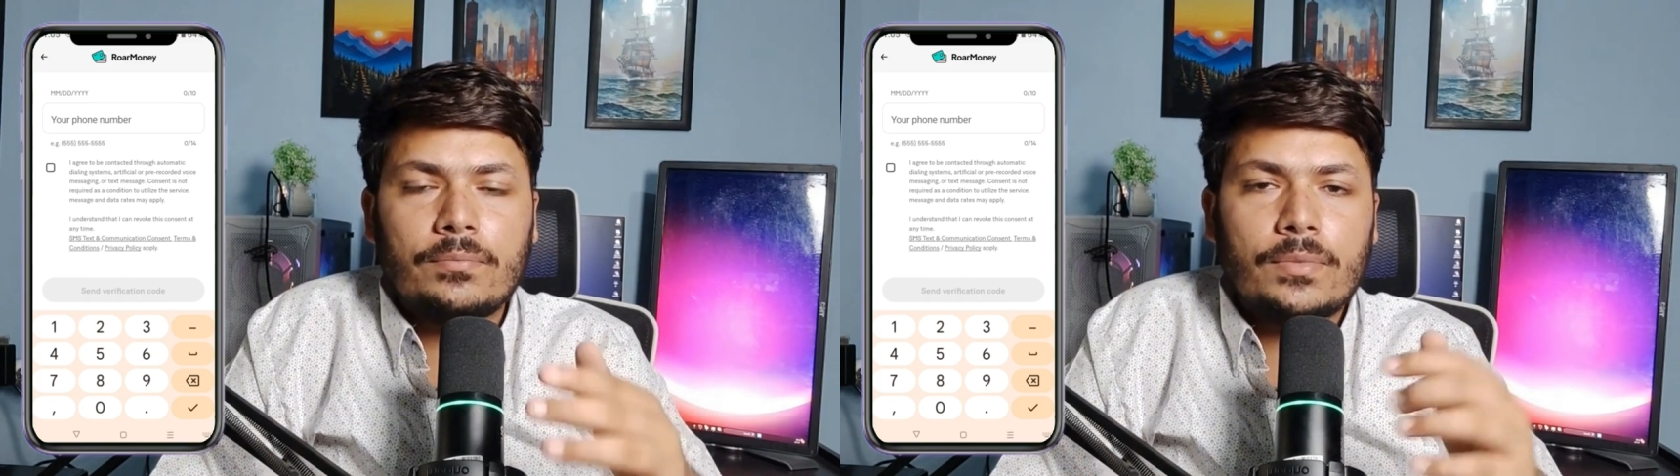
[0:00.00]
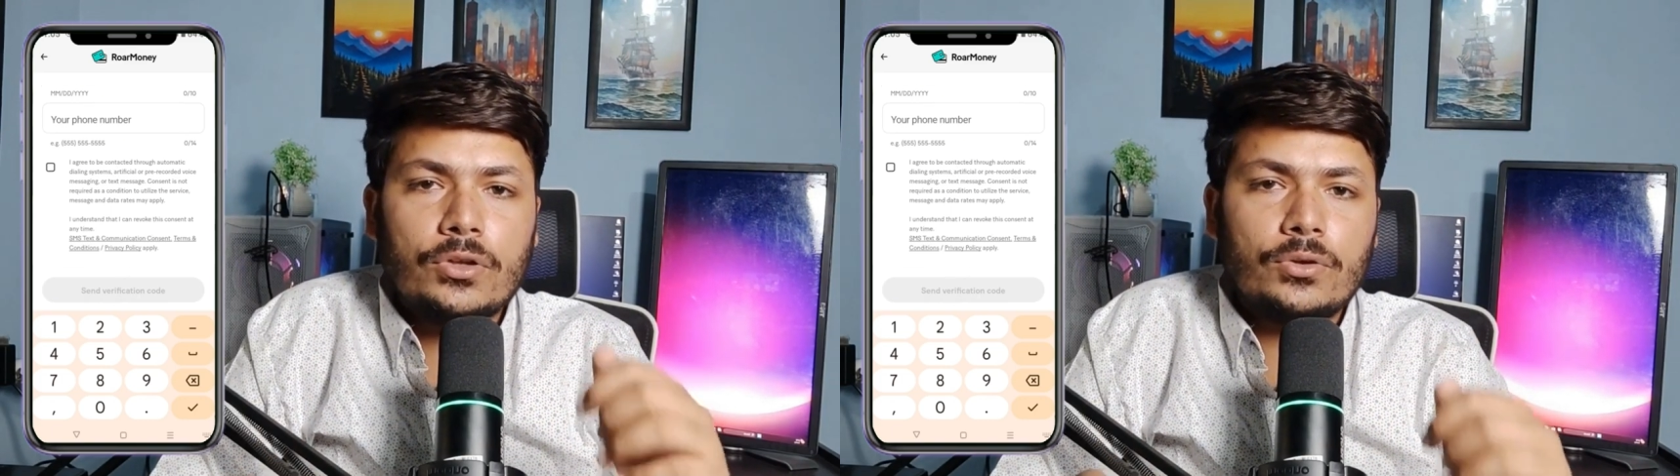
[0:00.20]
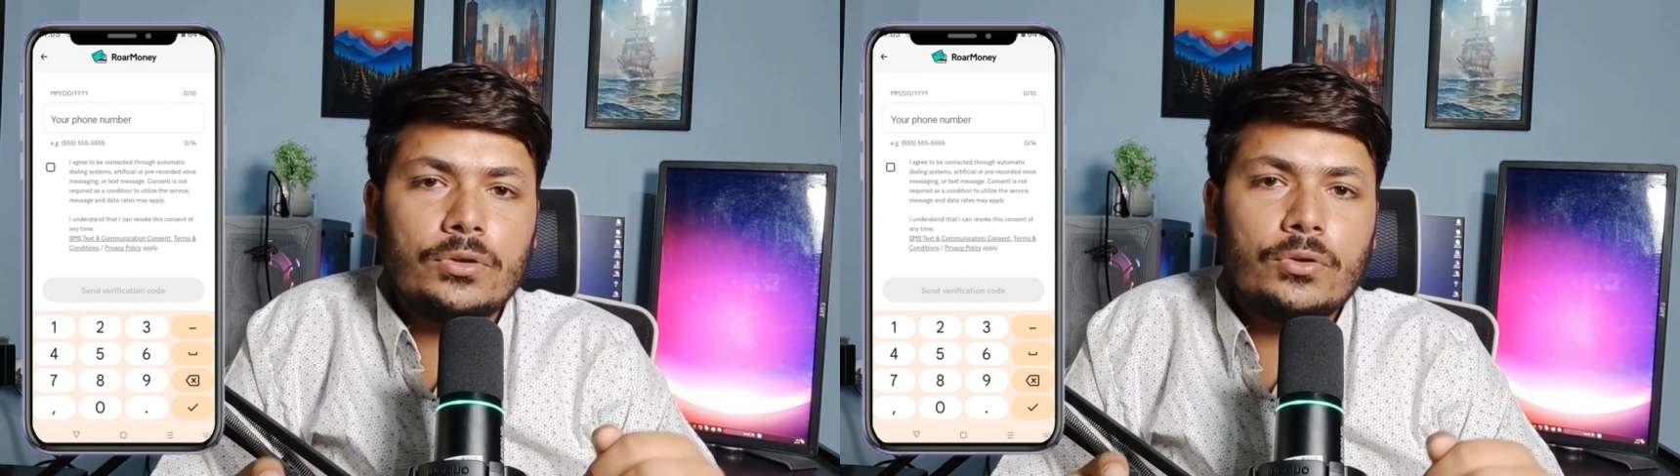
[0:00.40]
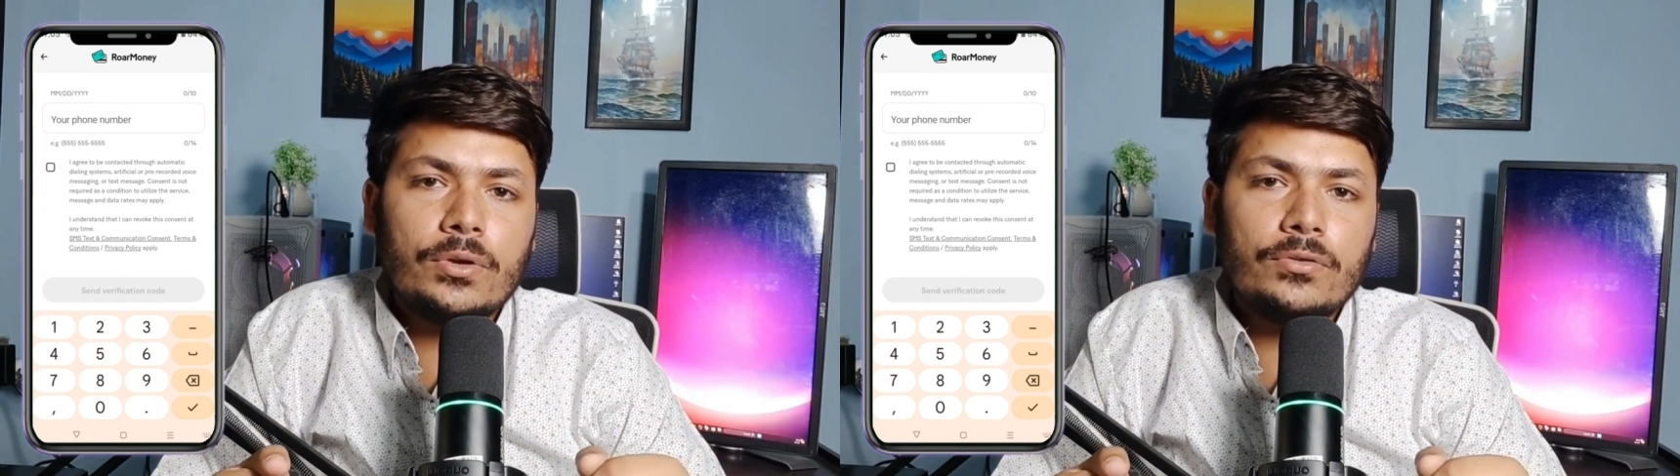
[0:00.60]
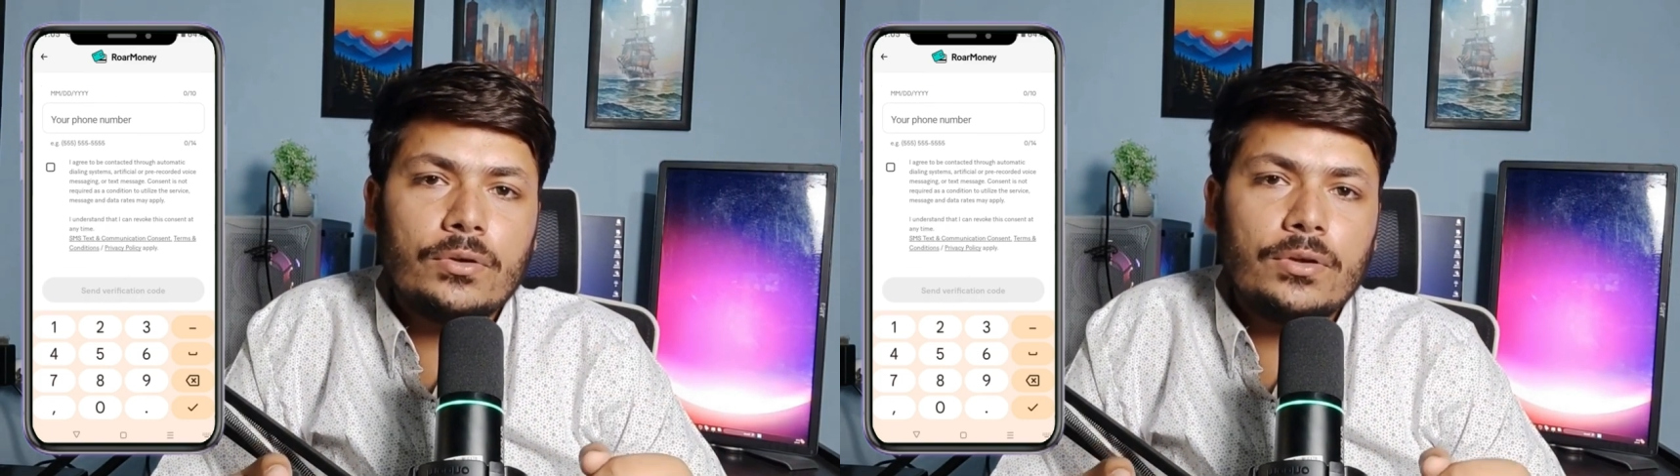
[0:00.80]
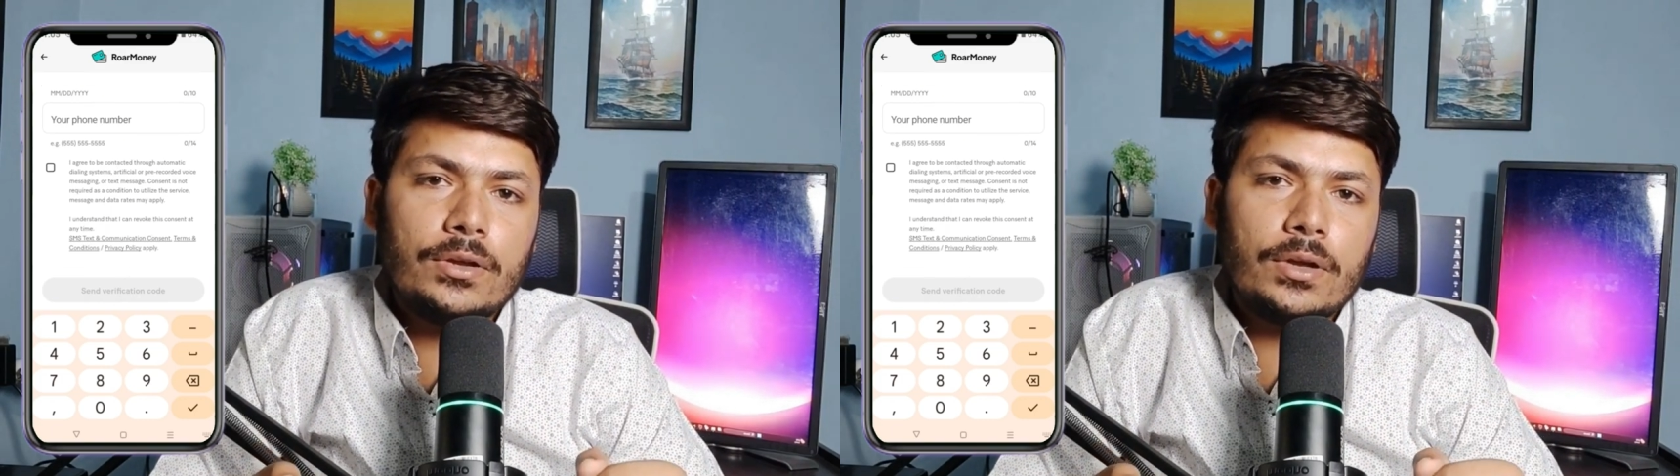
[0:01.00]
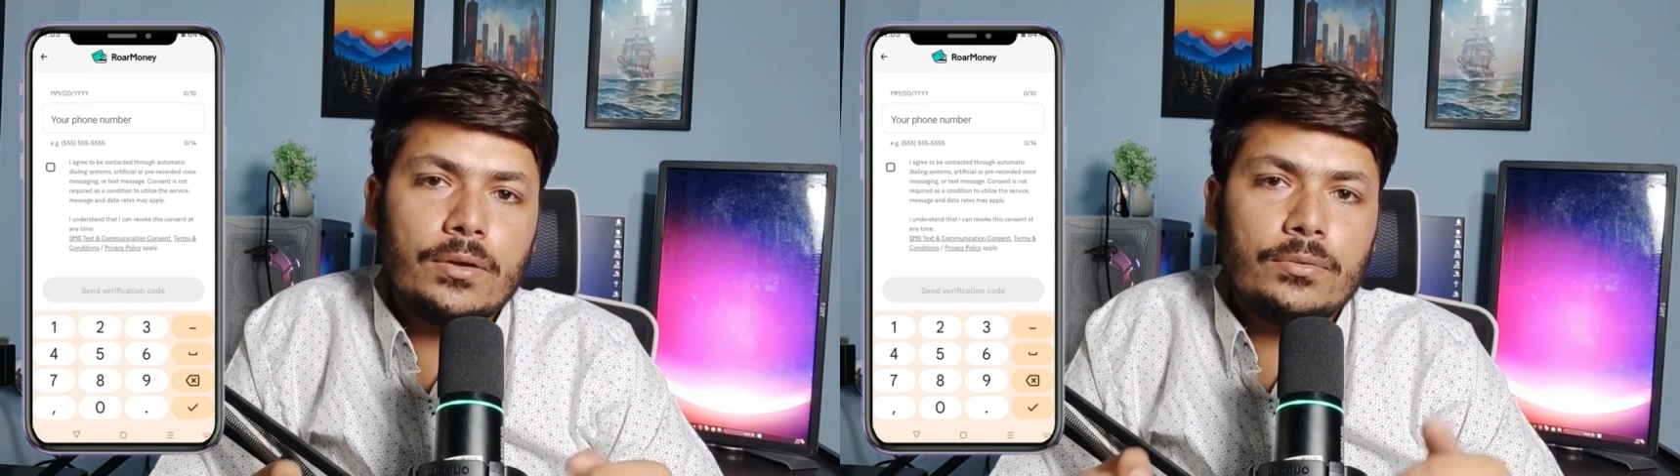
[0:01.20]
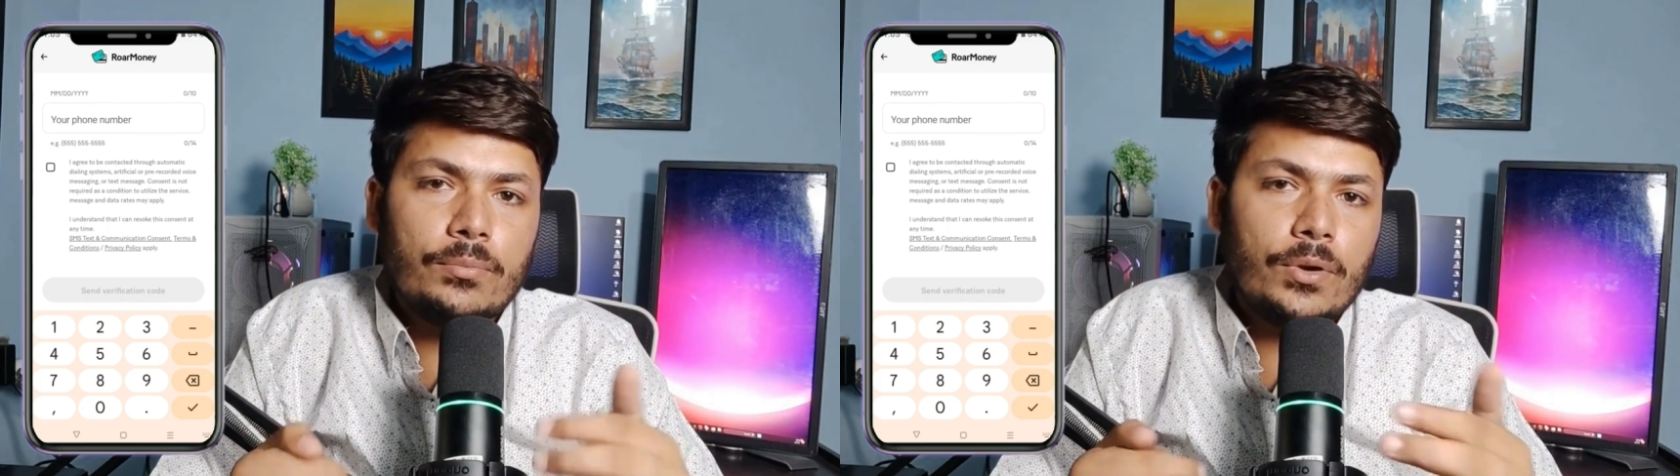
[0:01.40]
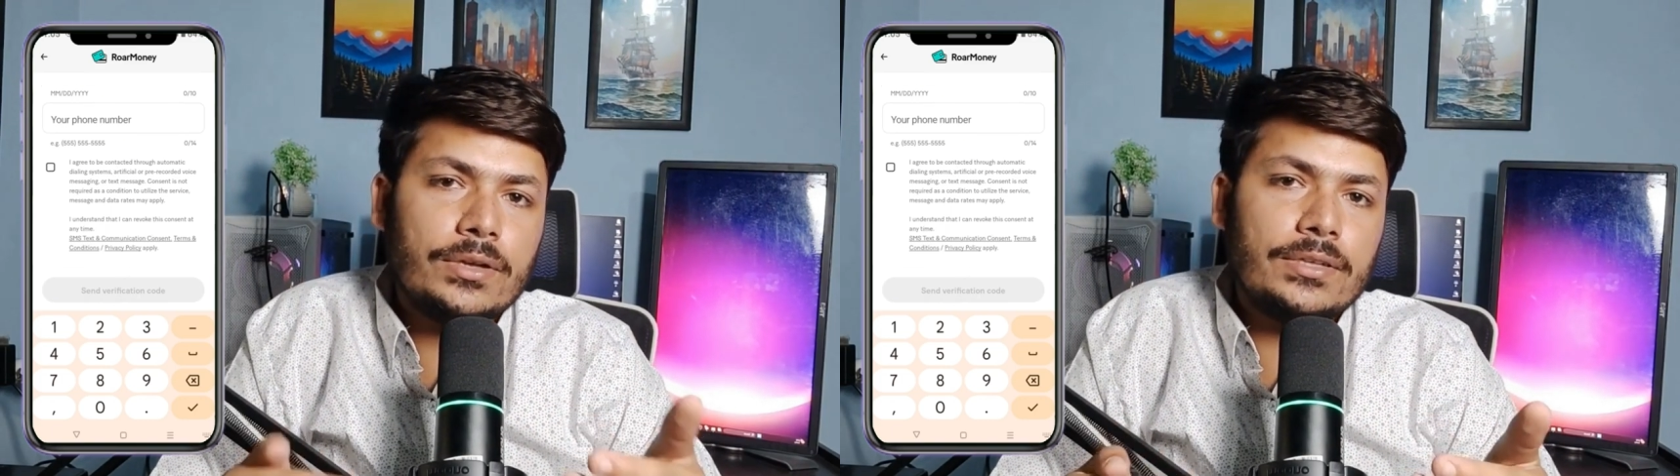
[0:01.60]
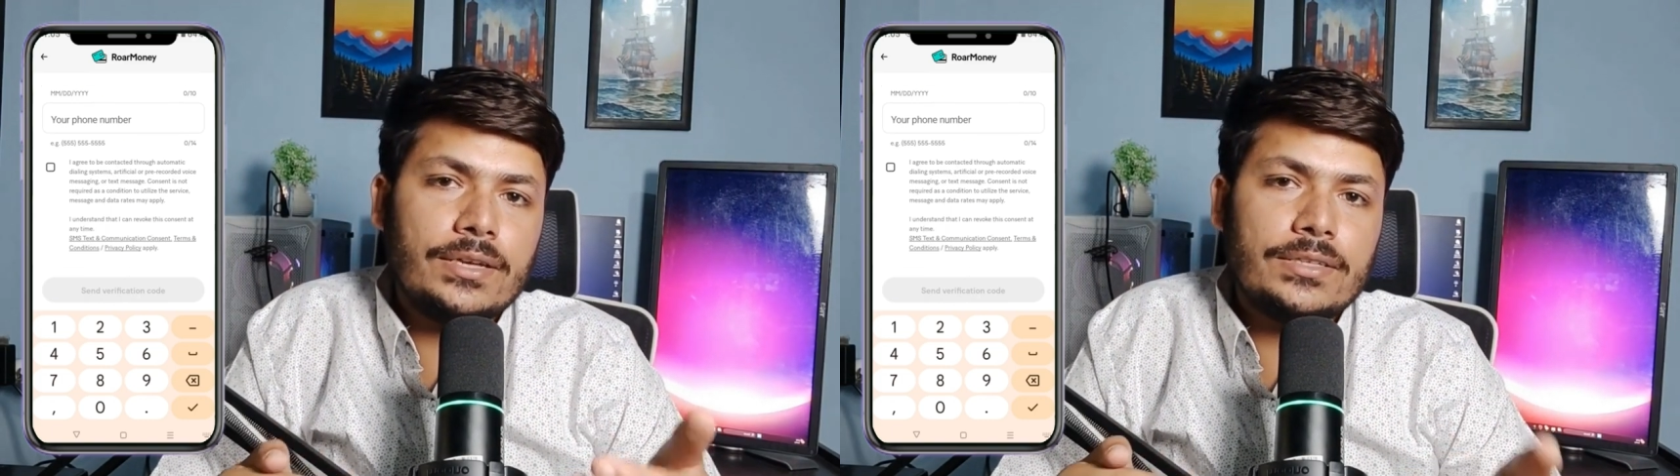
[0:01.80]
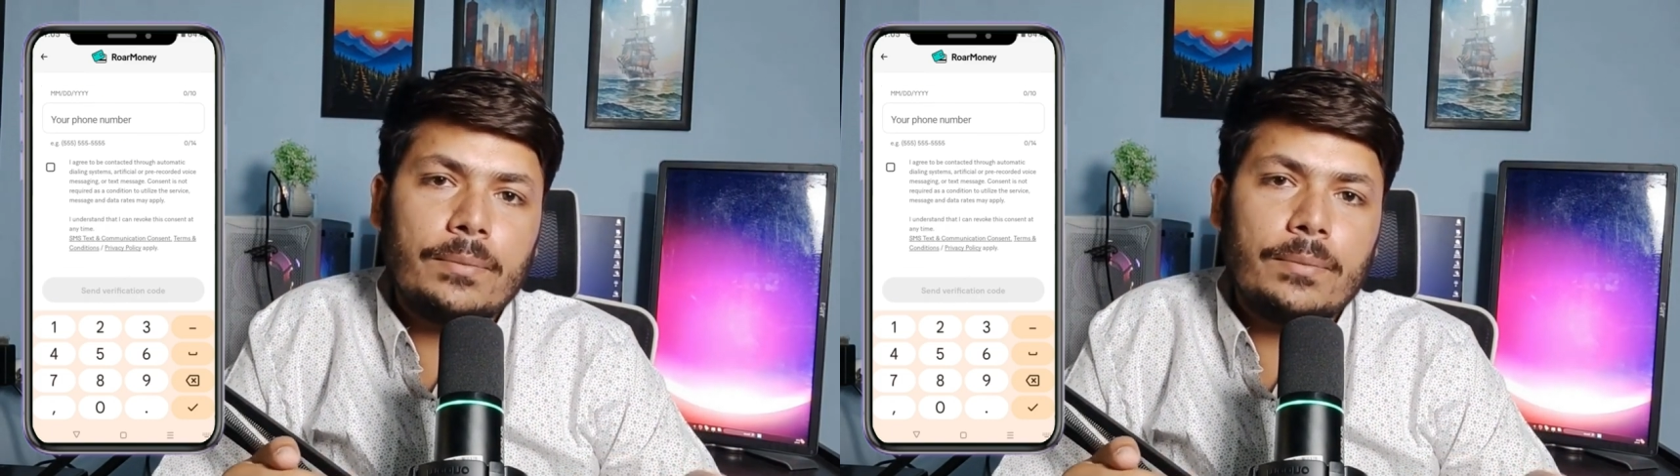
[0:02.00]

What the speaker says: Be sure to review the terms, policies,